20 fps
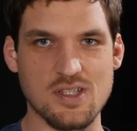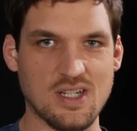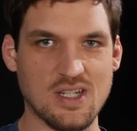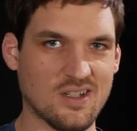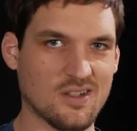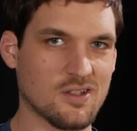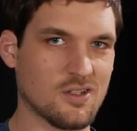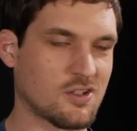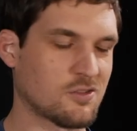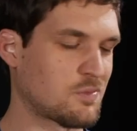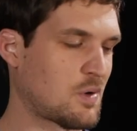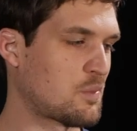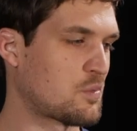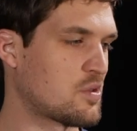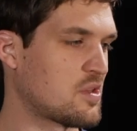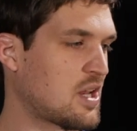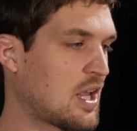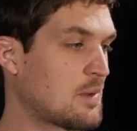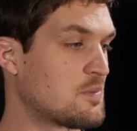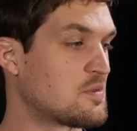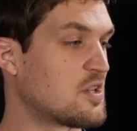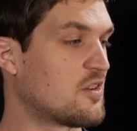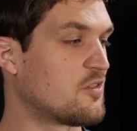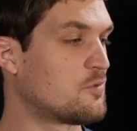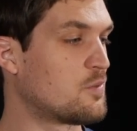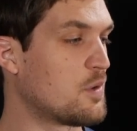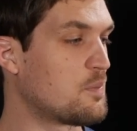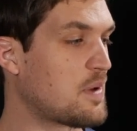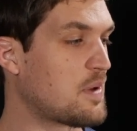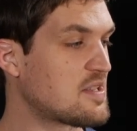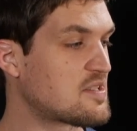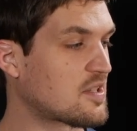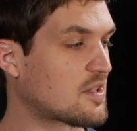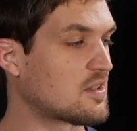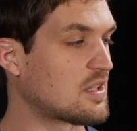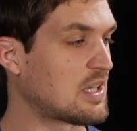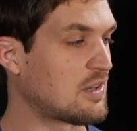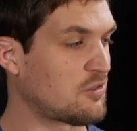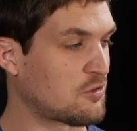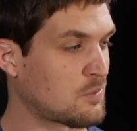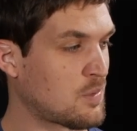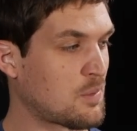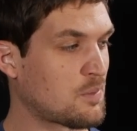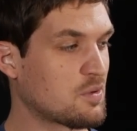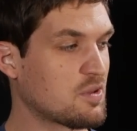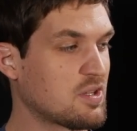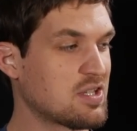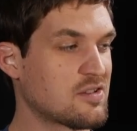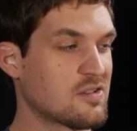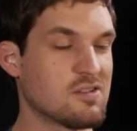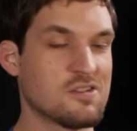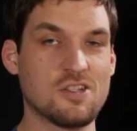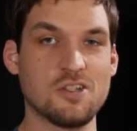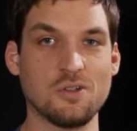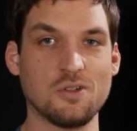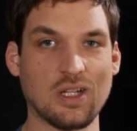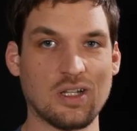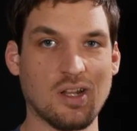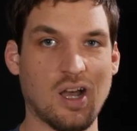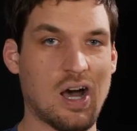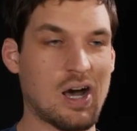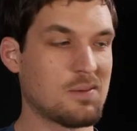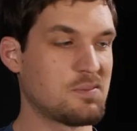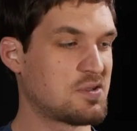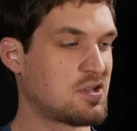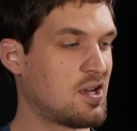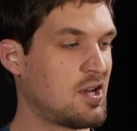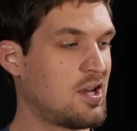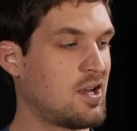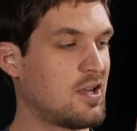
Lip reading: here that you can remember the names of, but basically, if you remember, these are the tuning knobs,